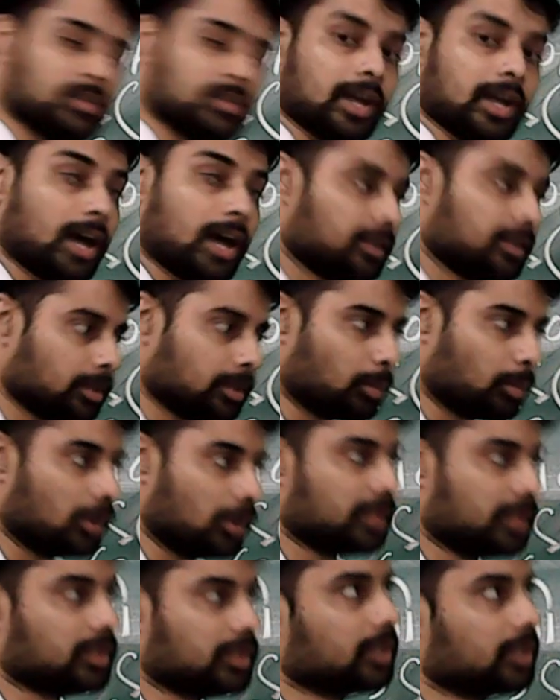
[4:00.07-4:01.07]
their other
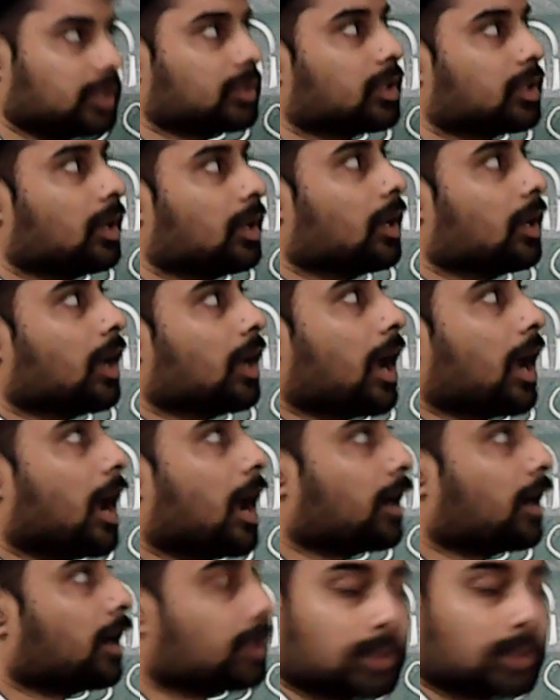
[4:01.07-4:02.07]
policies
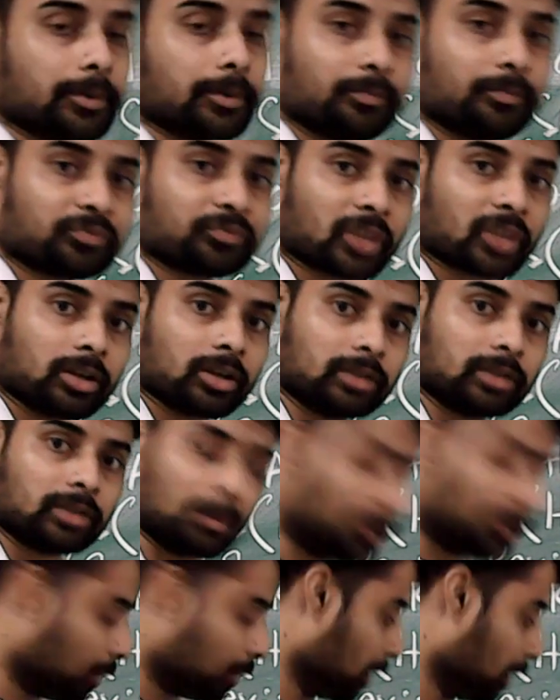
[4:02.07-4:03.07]
and the
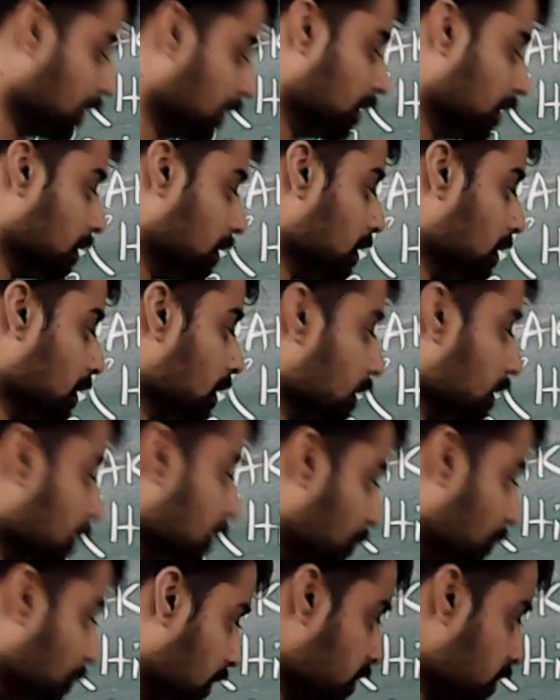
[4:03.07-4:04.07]
people, the
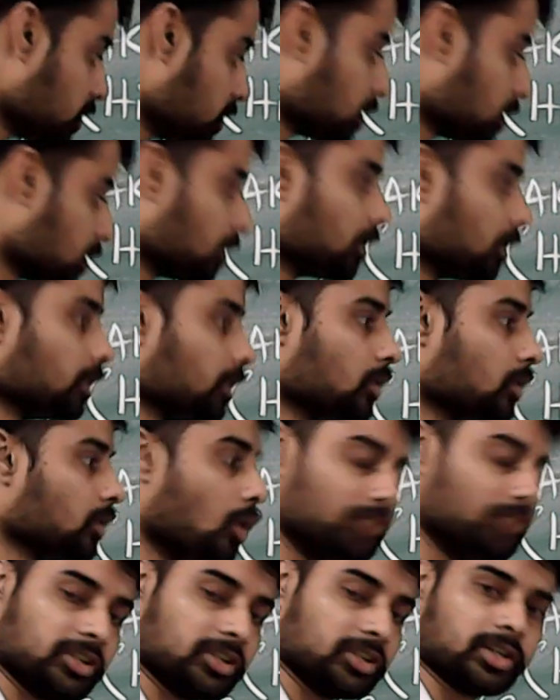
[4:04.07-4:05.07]
British, the
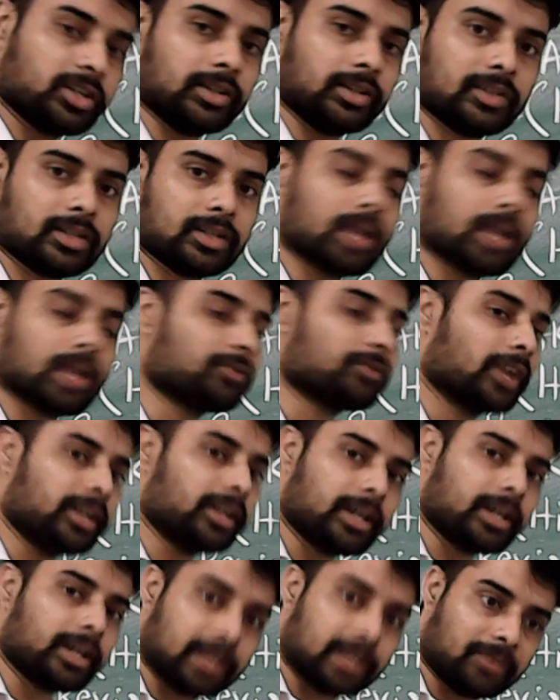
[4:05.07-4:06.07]
officials, they are very
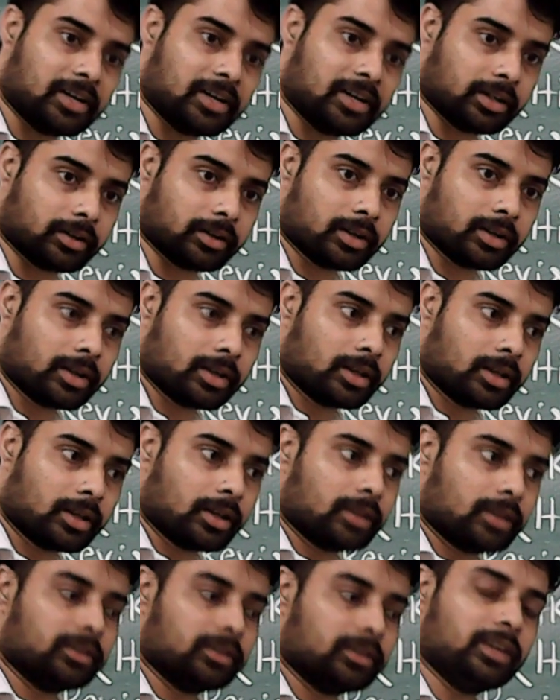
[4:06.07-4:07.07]
clever.
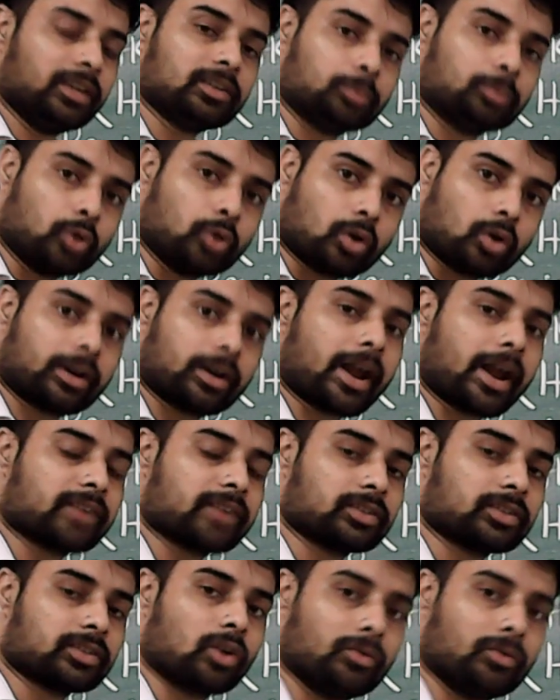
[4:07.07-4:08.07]
These bureaucrats
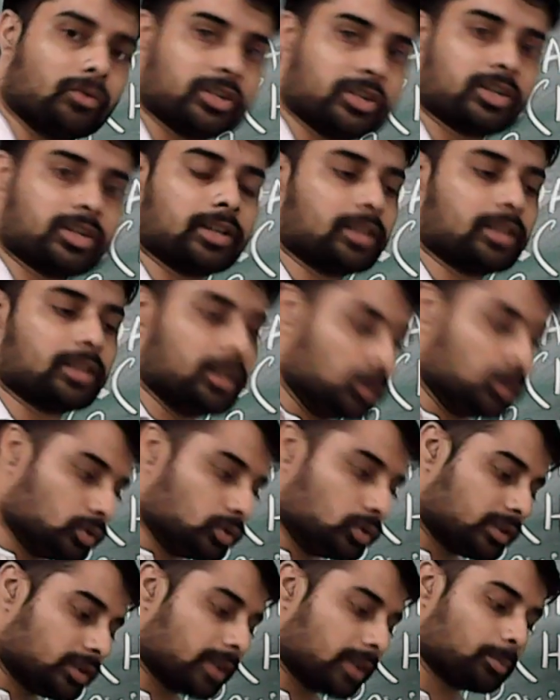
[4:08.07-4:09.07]
and officials, they use
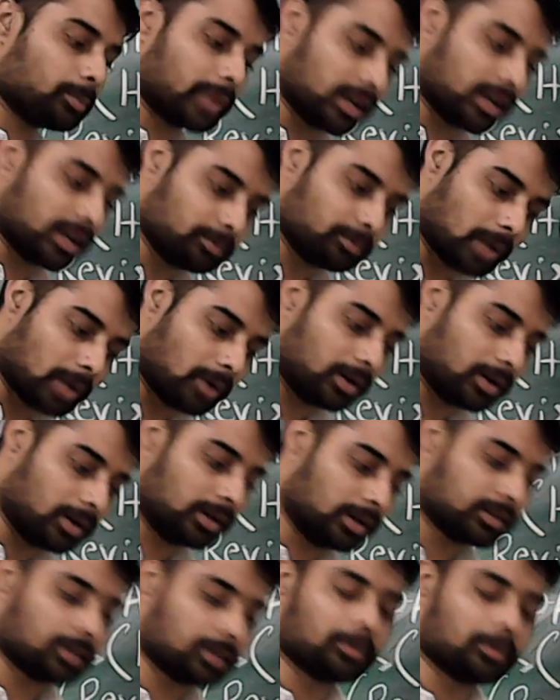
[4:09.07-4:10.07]
their brain power,
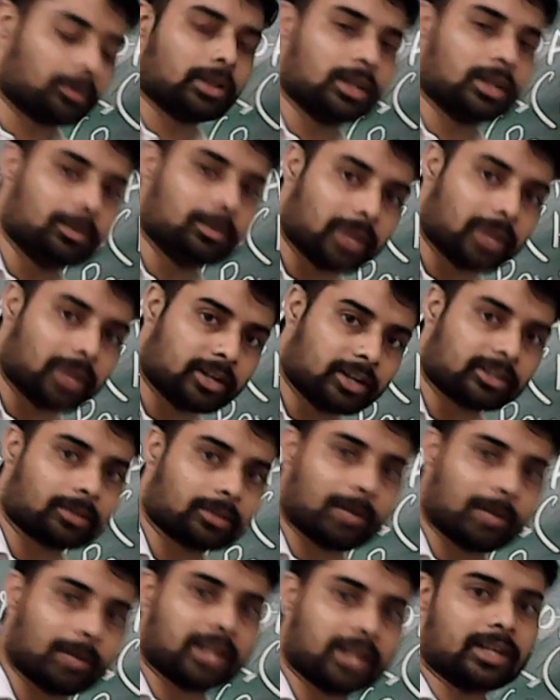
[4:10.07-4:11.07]
they invent
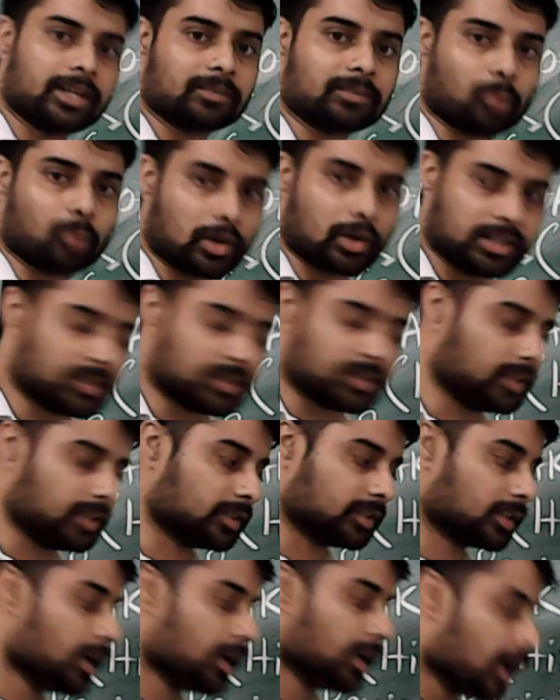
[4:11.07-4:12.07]
various
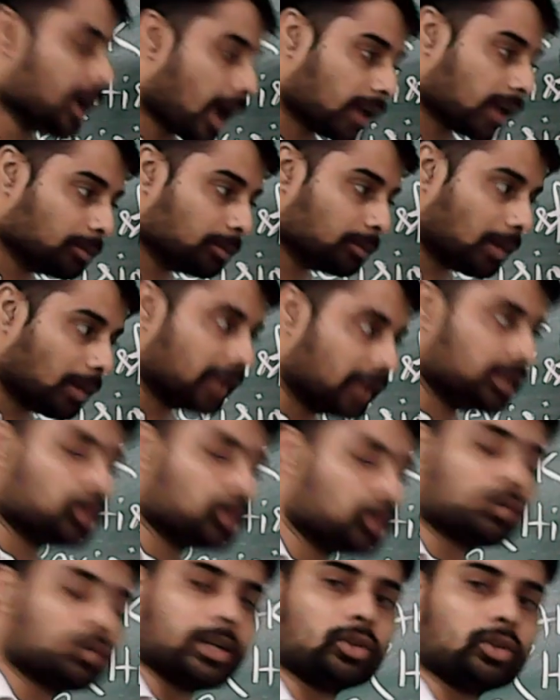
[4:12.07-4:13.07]
policies and by
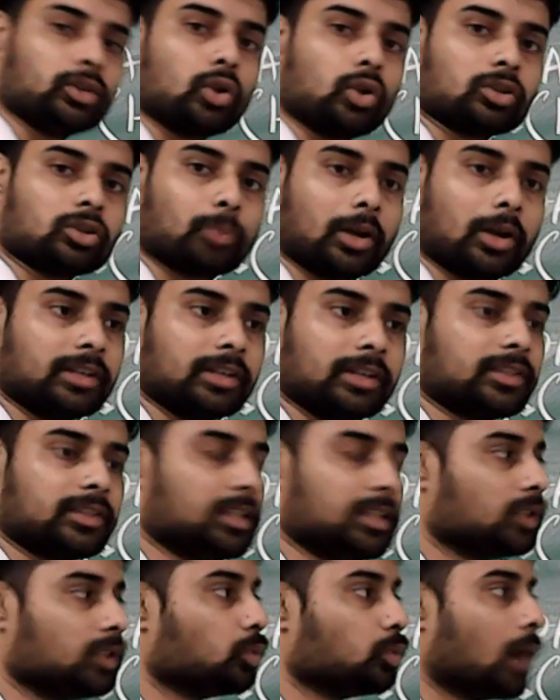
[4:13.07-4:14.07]
using those
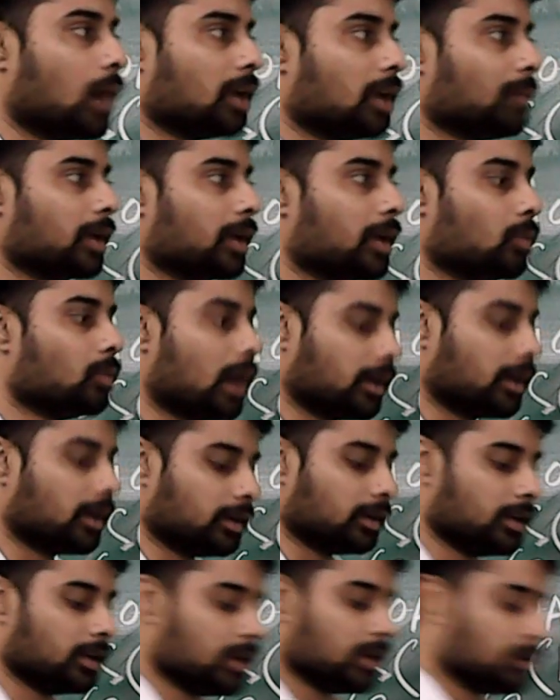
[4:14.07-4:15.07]
policies one by one,
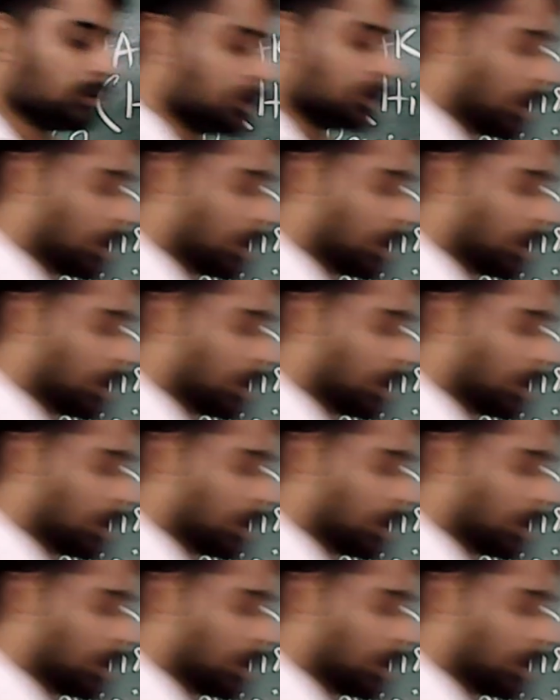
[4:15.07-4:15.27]
they